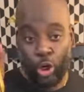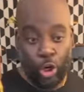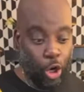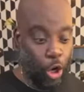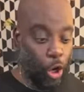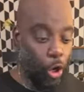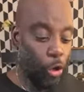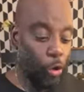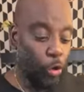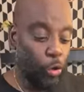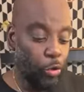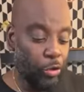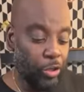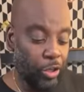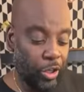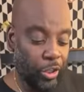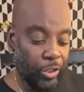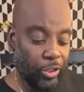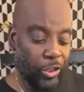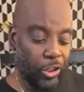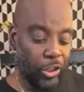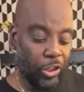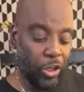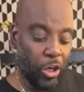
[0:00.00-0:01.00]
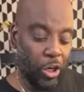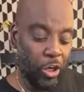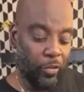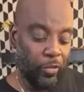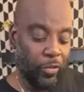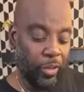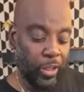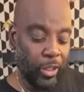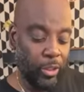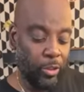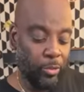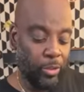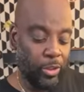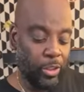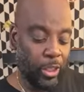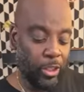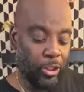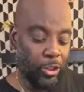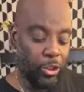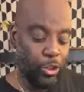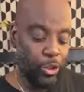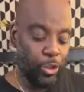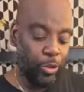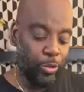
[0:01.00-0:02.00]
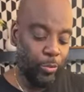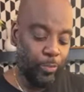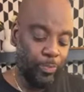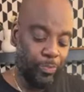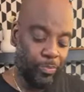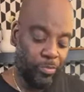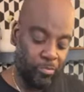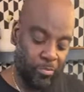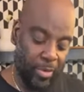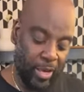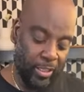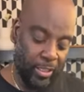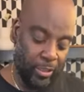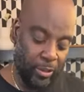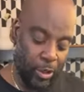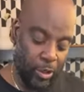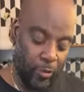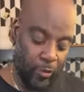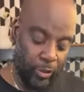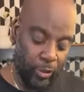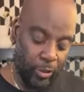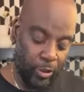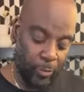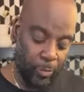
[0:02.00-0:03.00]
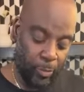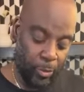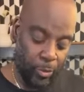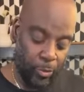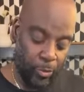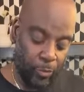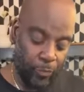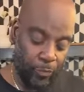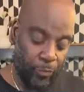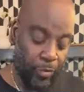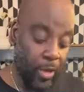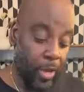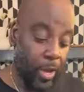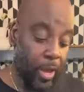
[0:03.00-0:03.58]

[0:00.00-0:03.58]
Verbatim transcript: gold serving utensil, my serving spoon,